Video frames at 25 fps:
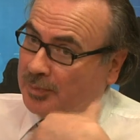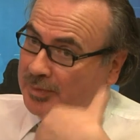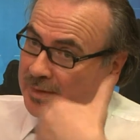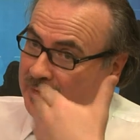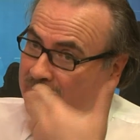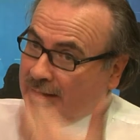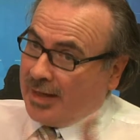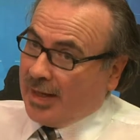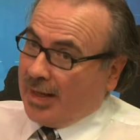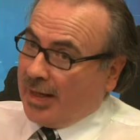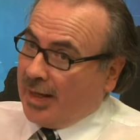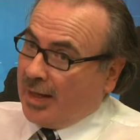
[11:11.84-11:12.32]

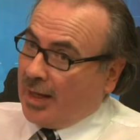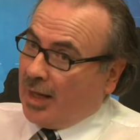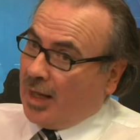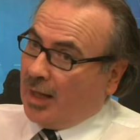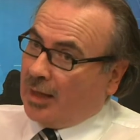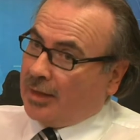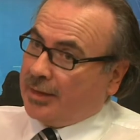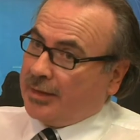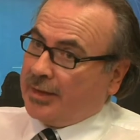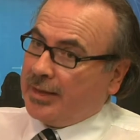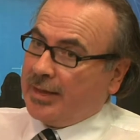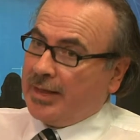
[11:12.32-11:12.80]
today
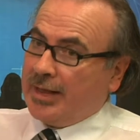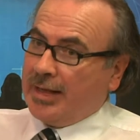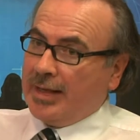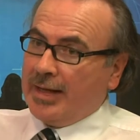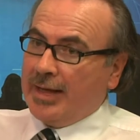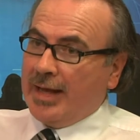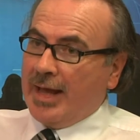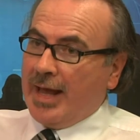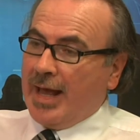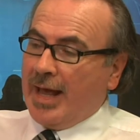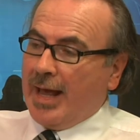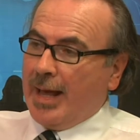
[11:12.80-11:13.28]
on
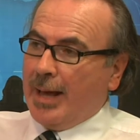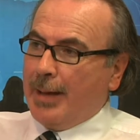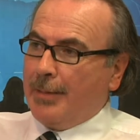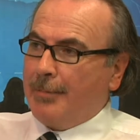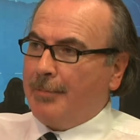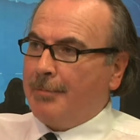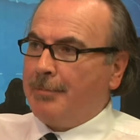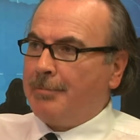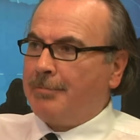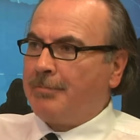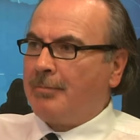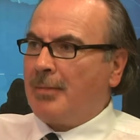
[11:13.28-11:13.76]
the
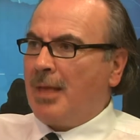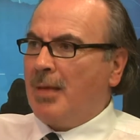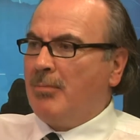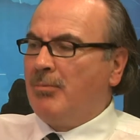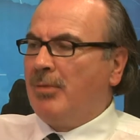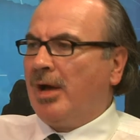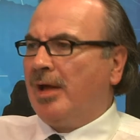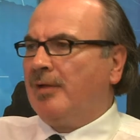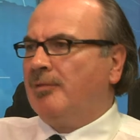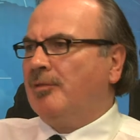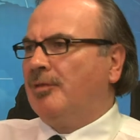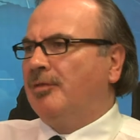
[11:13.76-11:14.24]

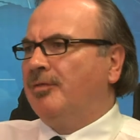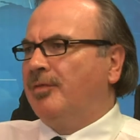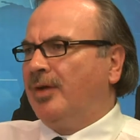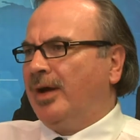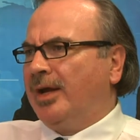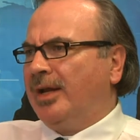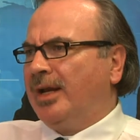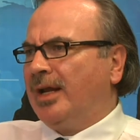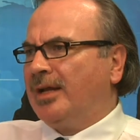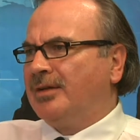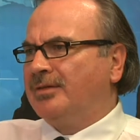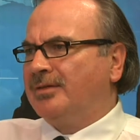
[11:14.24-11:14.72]

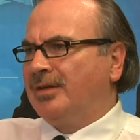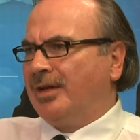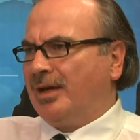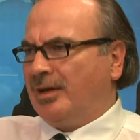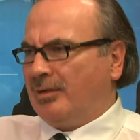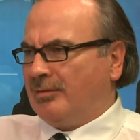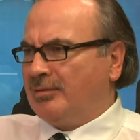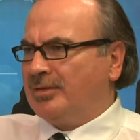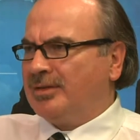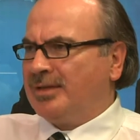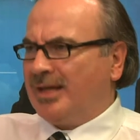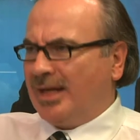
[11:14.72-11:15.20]
microfinancing,
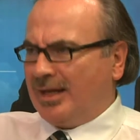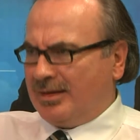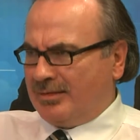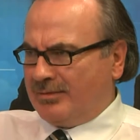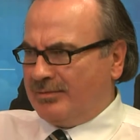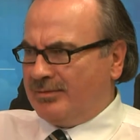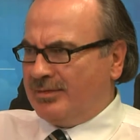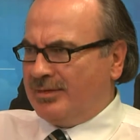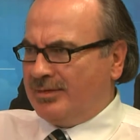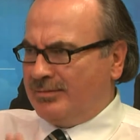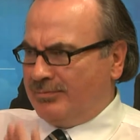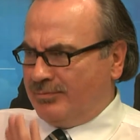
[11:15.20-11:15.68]
or is that
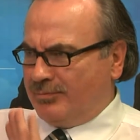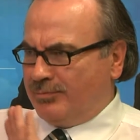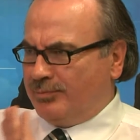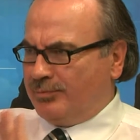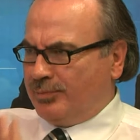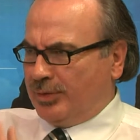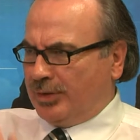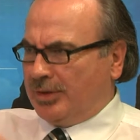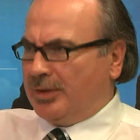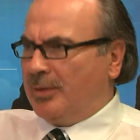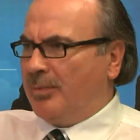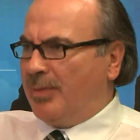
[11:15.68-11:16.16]

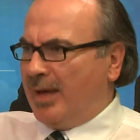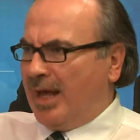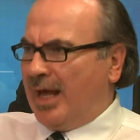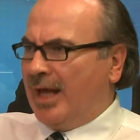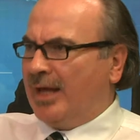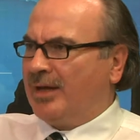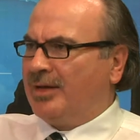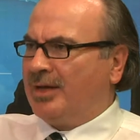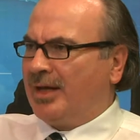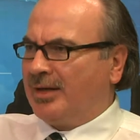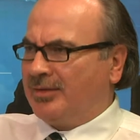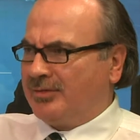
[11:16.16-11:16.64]
put to
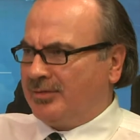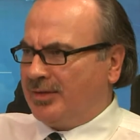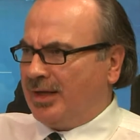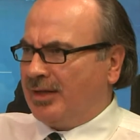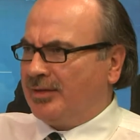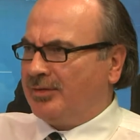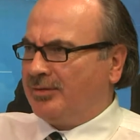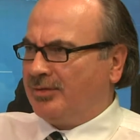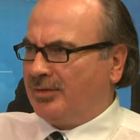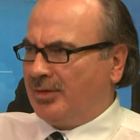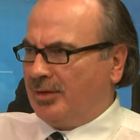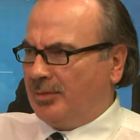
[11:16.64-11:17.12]
bed?
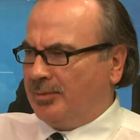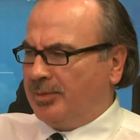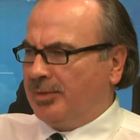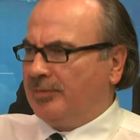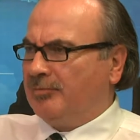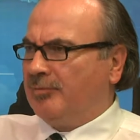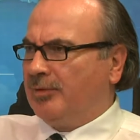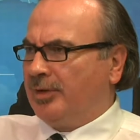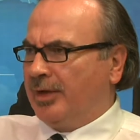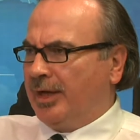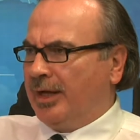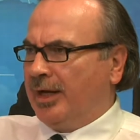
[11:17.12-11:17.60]
That's up and
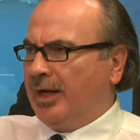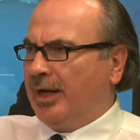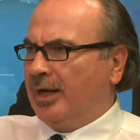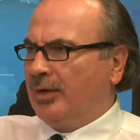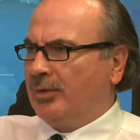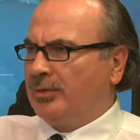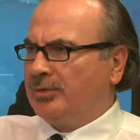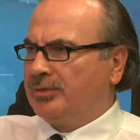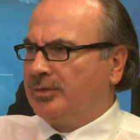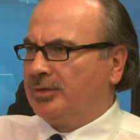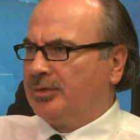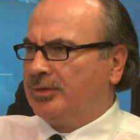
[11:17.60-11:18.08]
running
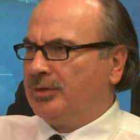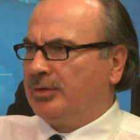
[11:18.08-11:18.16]
now, is it?